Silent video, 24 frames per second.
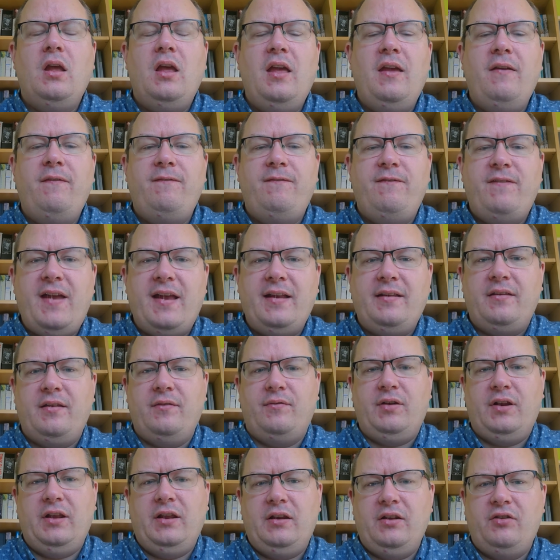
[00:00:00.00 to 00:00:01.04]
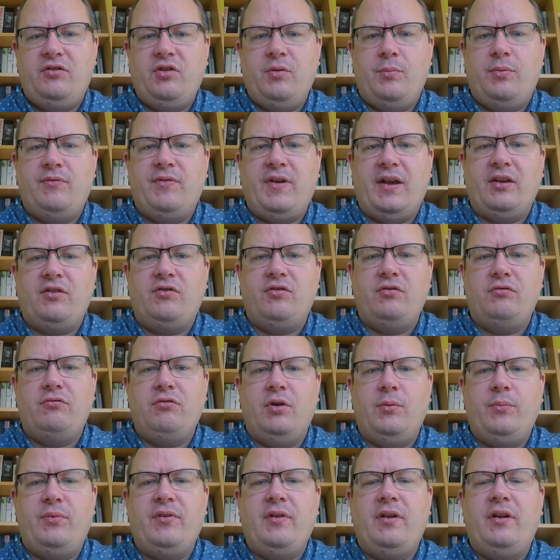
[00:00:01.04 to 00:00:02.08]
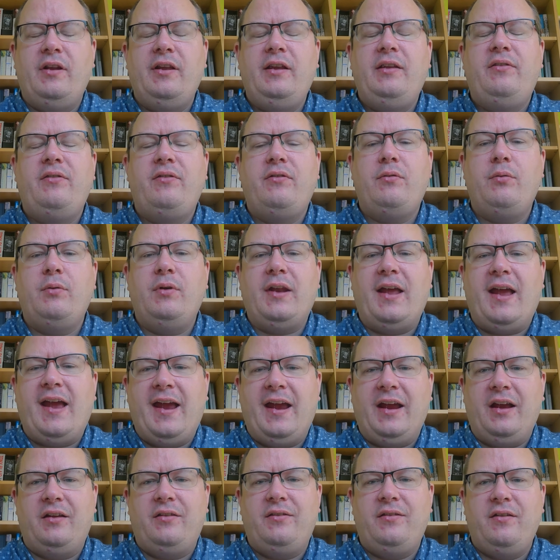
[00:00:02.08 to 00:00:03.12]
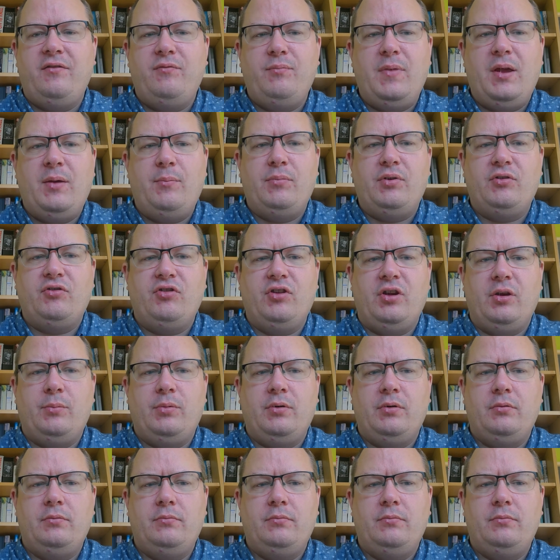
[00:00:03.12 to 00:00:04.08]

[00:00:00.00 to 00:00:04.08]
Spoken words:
Effective leadership of action groups leads to an active membership.